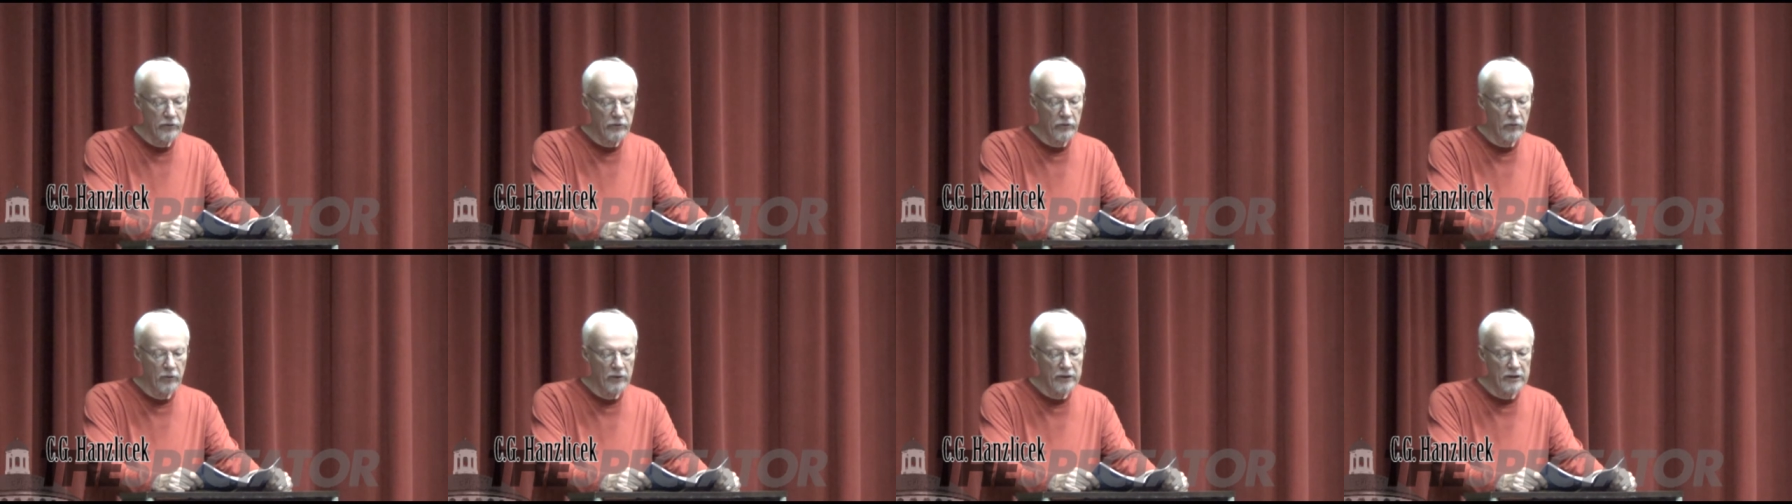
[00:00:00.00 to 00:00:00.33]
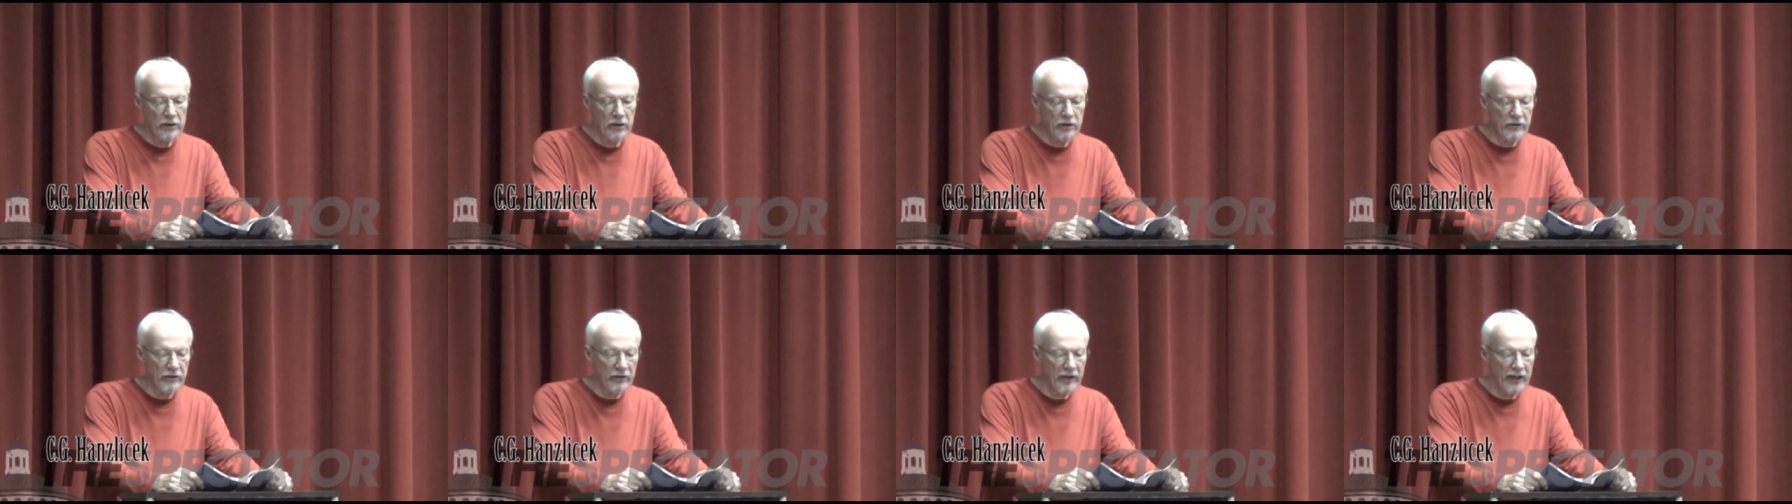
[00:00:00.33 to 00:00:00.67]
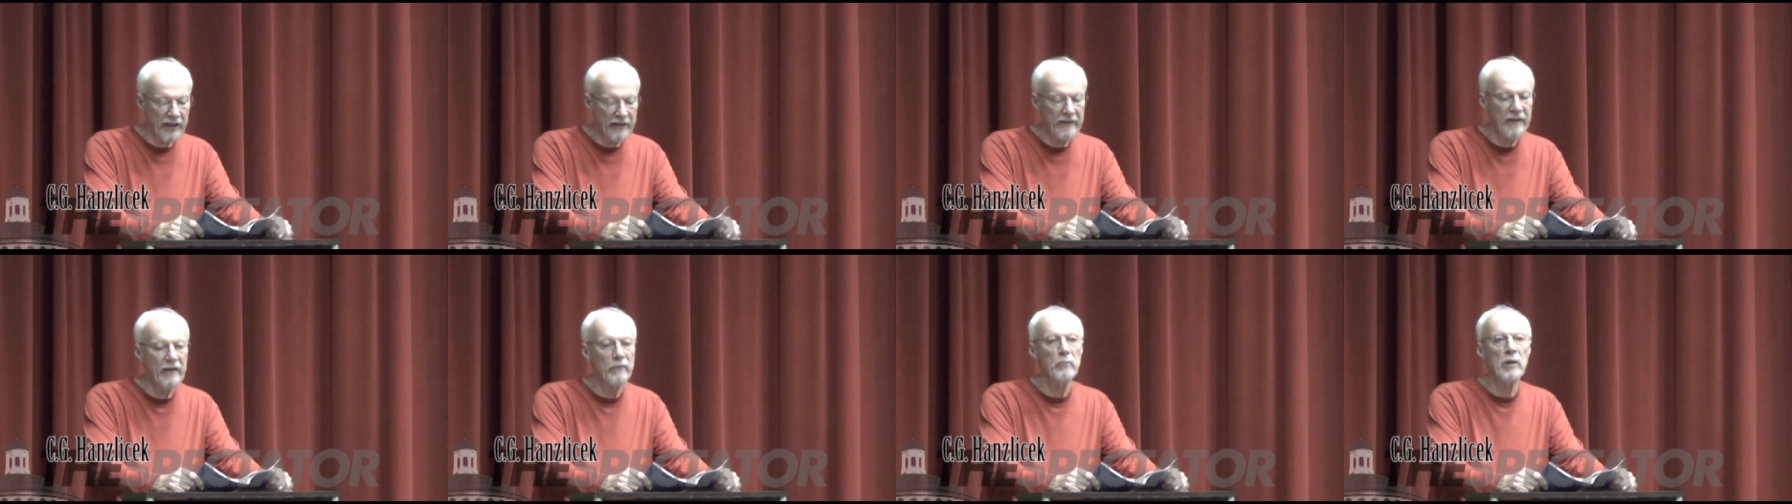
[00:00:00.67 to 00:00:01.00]
so it looks
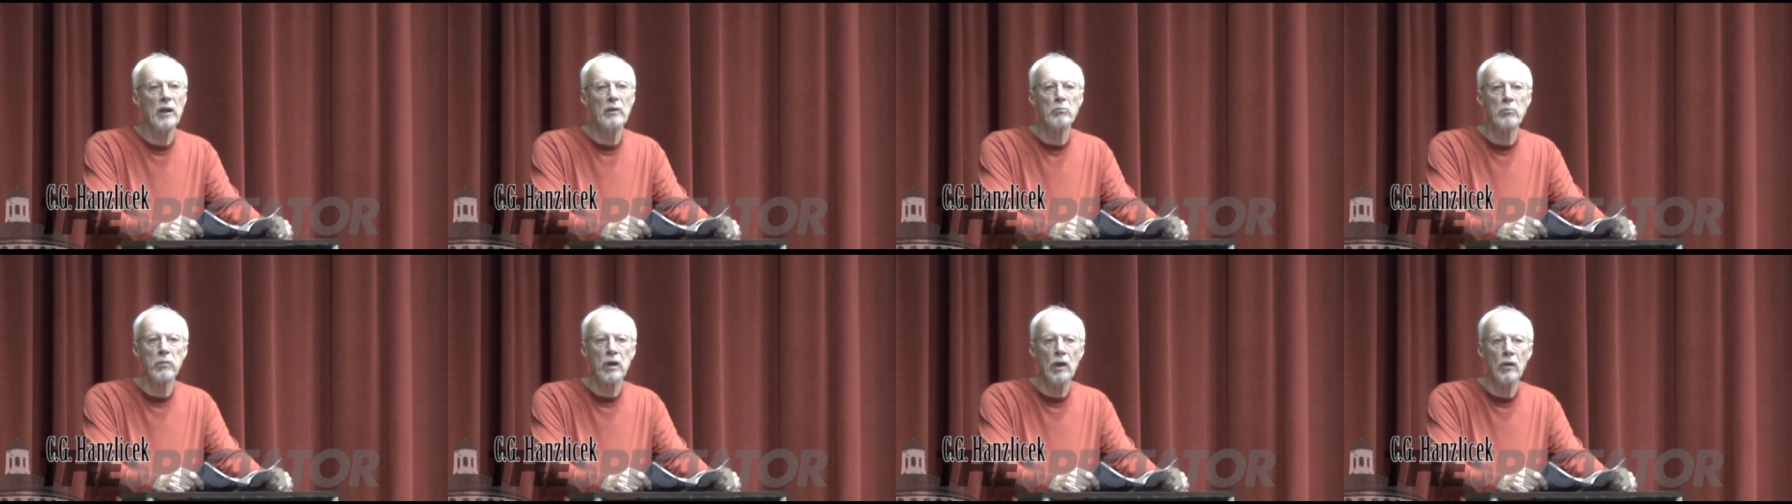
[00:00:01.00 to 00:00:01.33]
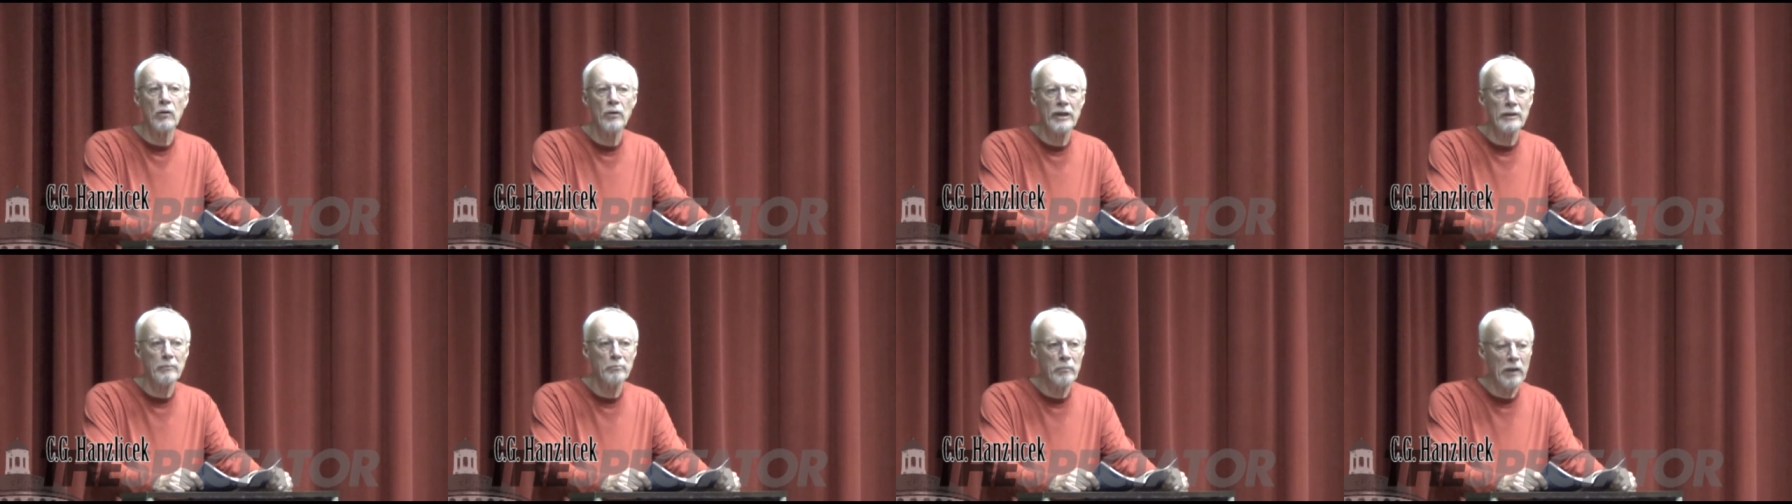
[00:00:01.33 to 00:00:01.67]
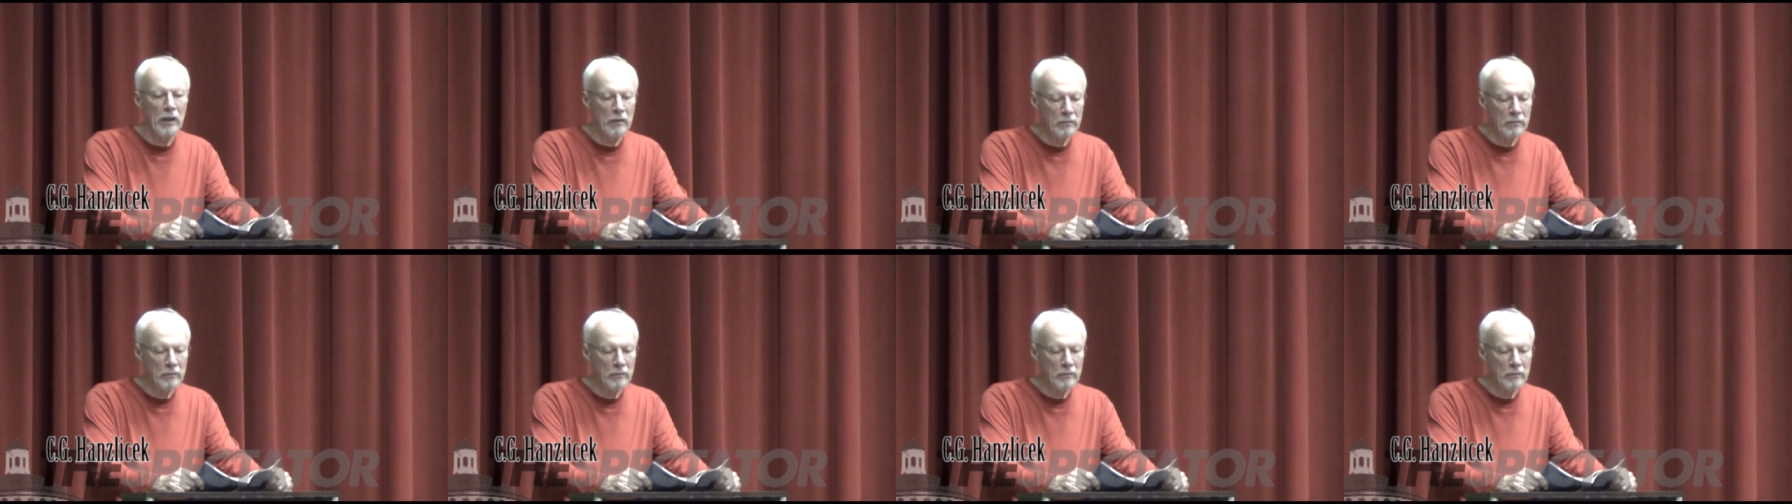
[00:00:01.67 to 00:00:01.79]
like they've been blowing